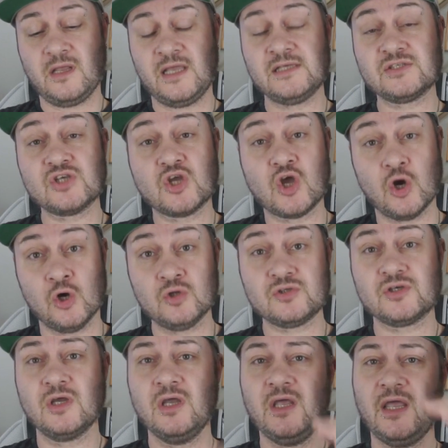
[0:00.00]
is
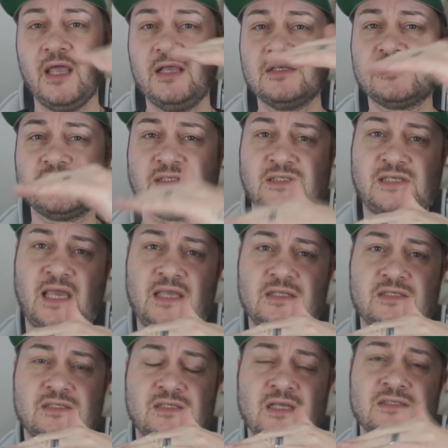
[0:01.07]
good. It
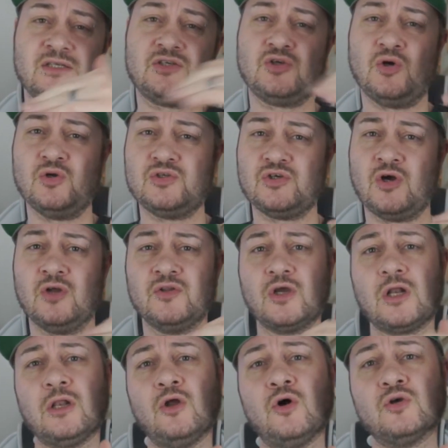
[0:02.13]
sits, as I showed you on the
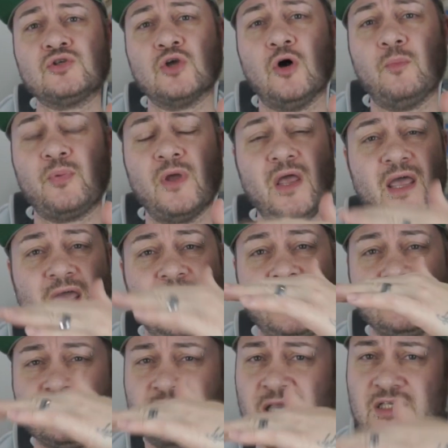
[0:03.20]
close-up,
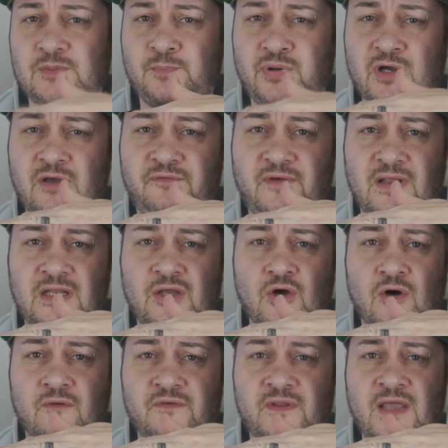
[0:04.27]
it sits perfectly
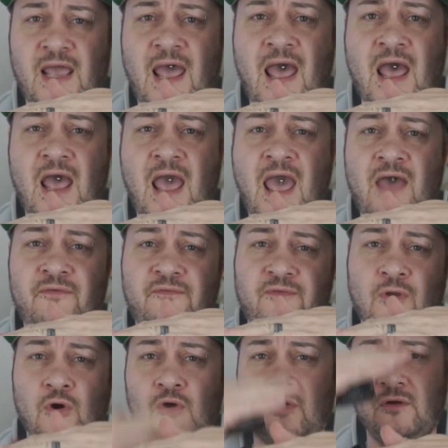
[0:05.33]
over the
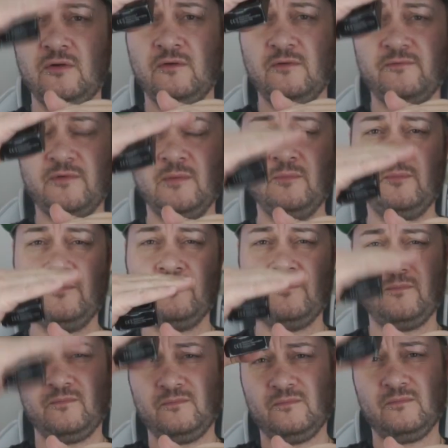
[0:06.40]
airflow from
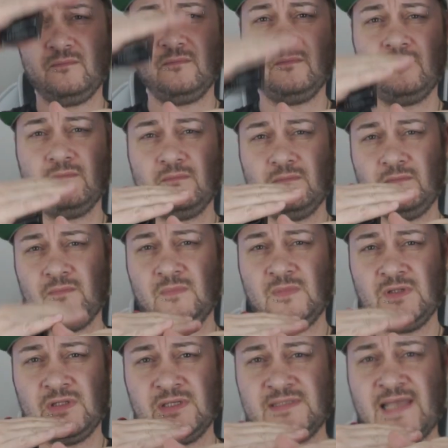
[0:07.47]

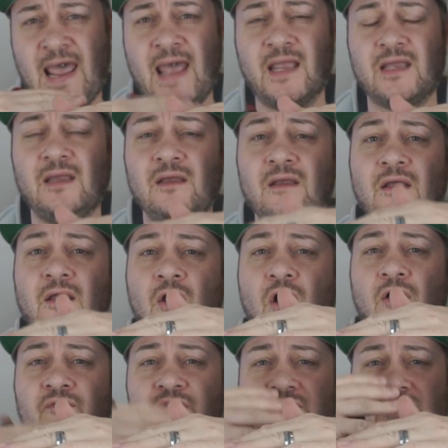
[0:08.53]
the deck.
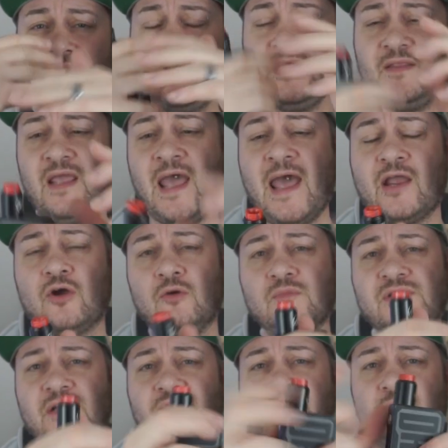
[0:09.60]
Obviously, the air
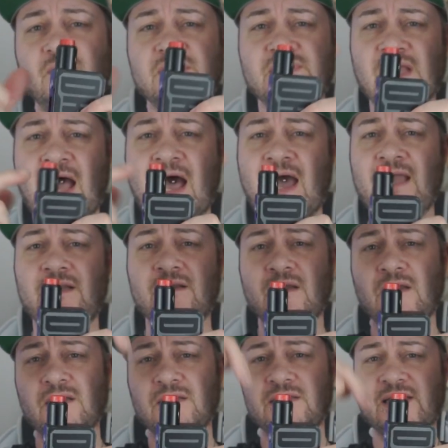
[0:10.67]
comes in from the side,
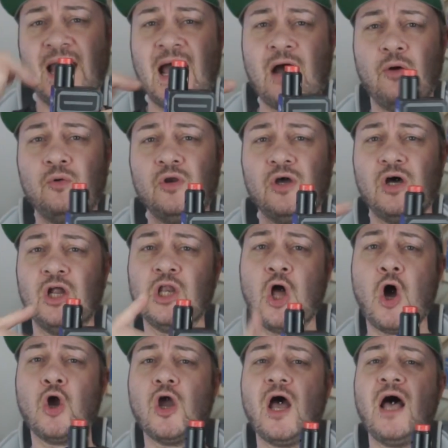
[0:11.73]
down,
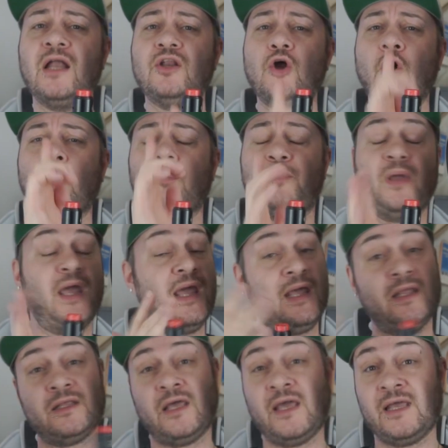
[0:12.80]
along, and up.
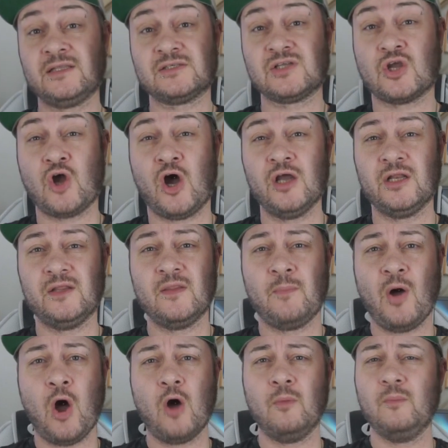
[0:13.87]
It hits the coil at the
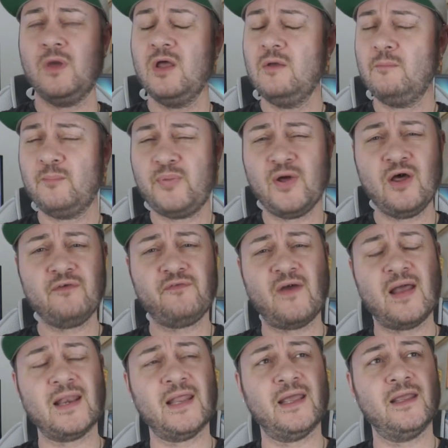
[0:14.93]
bottom
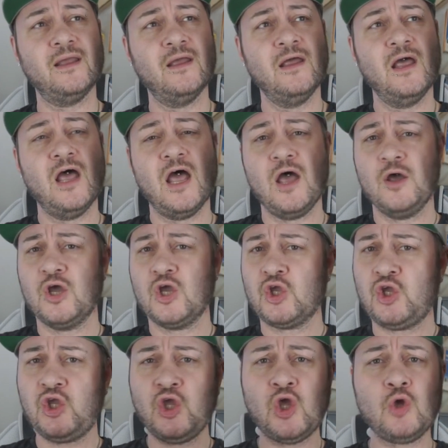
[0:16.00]
perfectly.
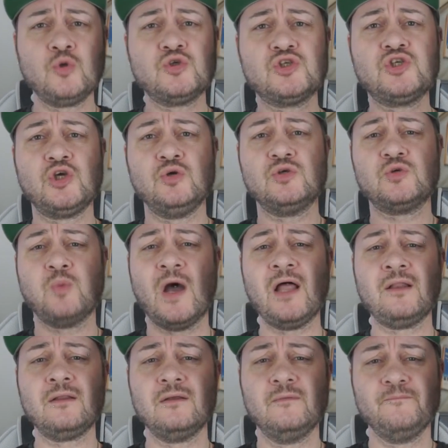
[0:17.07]
Huge juice
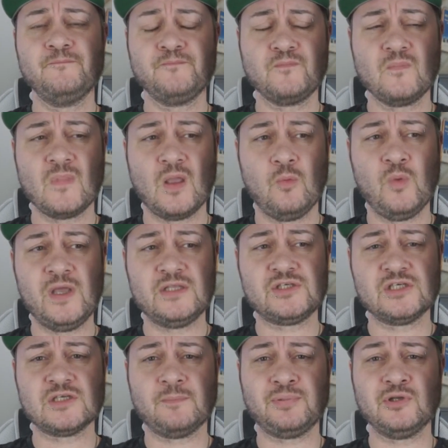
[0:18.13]
well, which
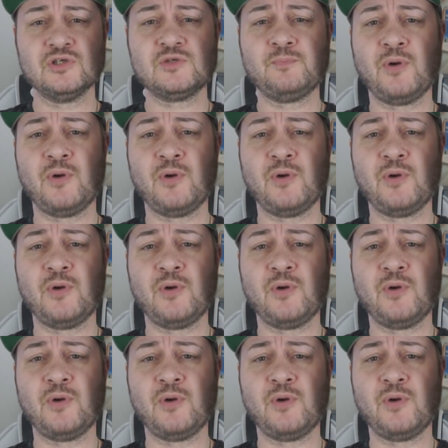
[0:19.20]
is a plus